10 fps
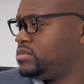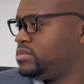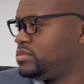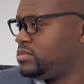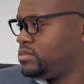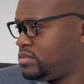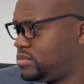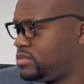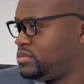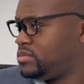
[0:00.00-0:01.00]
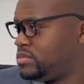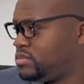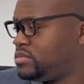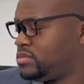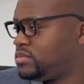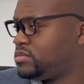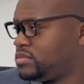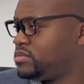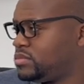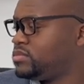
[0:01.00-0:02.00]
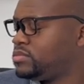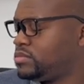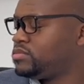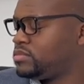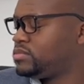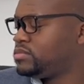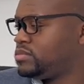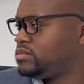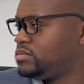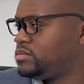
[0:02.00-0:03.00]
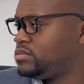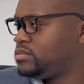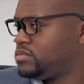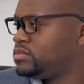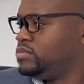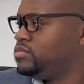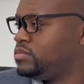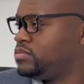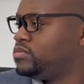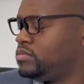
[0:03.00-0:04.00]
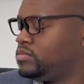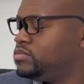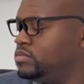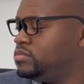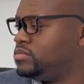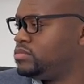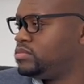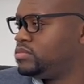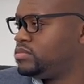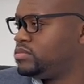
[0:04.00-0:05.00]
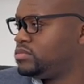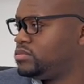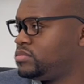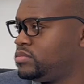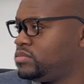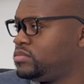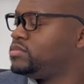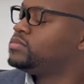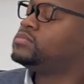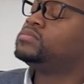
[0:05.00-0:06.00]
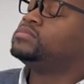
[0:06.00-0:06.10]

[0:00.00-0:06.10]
This person isn't speaking.